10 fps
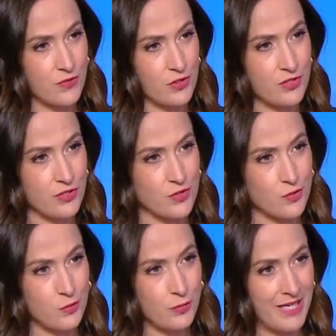voters
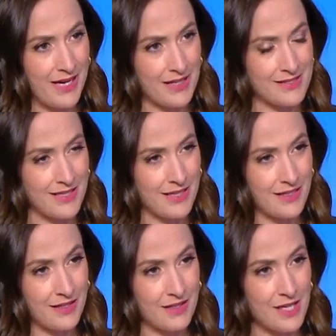will be
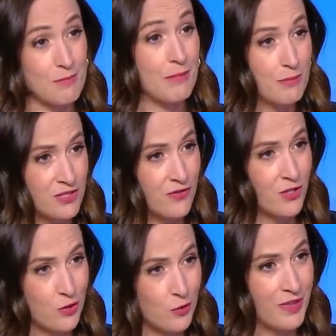electing members of the
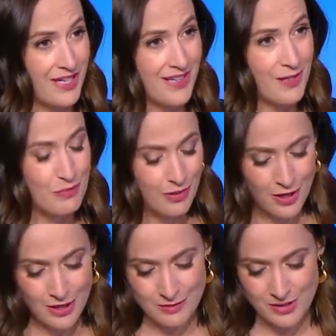European
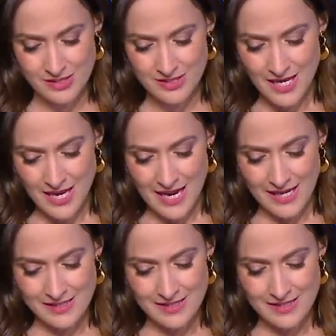Parliament. And